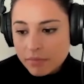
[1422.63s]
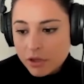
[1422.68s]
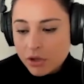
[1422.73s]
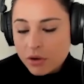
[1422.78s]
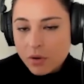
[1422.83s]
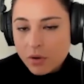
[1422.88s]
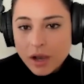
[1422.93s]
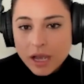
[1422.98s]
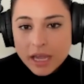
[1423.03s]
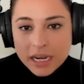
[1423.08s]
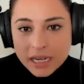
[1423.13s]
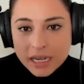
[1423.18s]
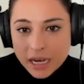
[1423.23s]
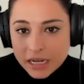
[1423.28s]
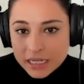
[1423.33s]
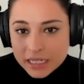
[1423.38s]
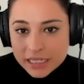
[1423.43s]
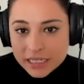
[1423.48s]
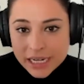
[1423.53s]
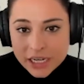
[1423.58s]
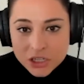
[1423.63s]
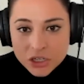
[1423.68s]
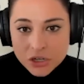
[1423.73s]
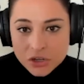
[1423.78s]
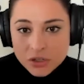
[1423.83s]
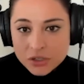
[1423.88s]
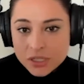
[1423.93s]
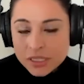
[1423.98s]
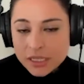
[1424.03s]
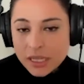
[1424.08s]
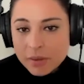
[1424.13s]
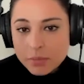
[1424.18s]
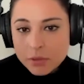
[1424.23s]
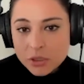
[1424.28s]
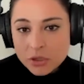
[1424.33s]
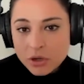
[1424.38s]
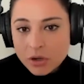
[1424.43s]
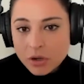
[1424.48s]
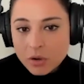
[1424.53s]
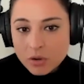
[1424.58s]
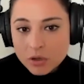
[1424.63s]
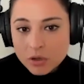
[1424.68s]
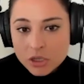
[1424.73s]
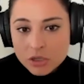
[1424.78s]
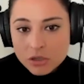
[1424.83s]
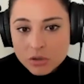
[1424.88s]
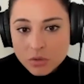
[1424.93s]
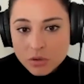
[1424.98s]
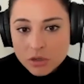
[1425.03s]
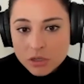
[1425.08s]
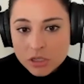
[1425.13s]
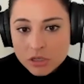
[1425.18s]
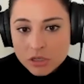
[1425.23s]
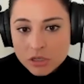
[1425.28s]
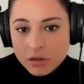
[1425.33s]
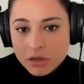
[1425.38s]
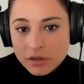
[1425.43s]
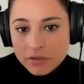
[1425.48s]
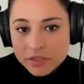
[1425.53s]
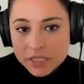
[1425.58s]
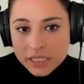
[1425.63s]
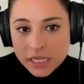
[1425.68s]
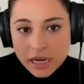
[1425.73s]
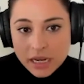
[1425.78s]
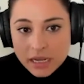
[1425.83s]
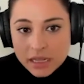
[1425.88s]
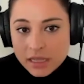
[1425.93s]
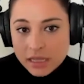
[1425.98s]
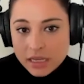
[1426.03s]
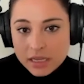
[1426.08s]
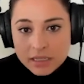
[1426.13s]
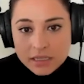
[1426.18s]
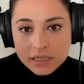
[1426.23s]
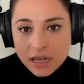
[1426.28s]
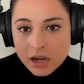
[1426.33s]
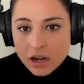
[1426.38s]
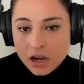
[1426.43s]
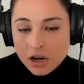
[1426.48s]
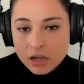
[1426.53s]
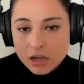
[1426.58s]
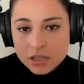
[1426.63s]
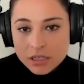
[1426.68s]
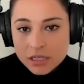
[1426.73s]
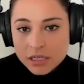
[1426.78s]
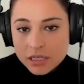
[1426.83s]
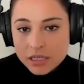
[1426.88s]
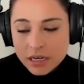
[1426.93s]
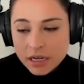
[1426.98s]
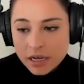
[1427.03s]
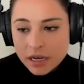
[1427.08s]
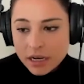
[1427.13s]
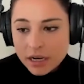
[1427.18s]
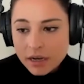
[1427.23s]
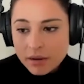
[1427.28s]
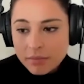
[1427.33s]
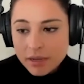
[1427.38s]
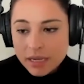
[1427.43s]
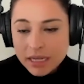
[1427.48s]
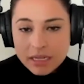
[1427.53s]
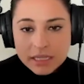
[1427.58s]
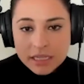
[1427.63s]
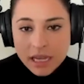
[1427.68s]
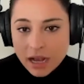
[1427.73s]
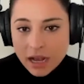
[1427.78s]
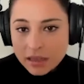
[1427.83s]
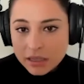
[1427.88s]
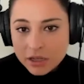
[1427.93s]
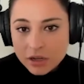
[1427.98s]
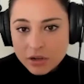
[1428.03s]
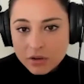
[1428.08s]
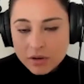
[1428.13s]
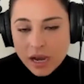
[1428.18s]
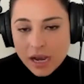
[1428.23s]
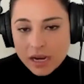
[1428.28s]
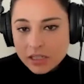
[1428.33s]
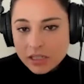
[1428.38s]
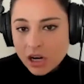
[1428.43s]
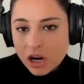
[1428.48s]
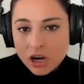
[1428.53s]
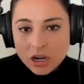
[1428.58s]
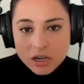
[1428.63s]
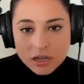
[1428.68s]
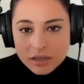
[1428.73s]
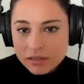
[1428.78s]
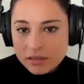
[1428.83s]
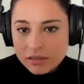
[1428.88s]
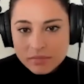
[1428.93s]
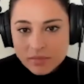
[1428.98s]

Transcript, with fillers: you know an unintentional slips or or or sort of saying things that aren't um, exactly correct aren't